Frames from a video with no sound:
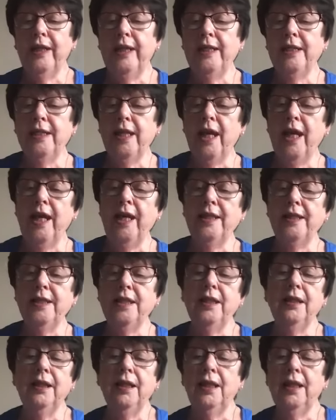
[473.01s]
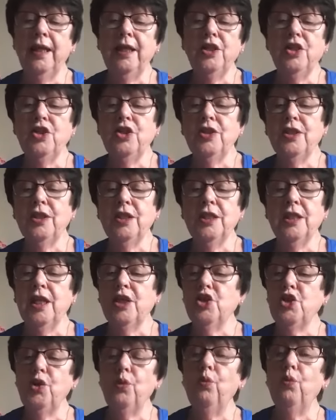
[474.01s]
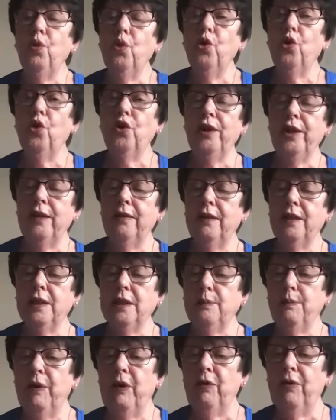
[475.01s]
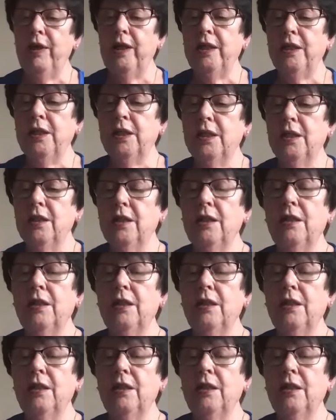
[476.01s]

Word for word: he says in Galatians that as you walk in the Spirit,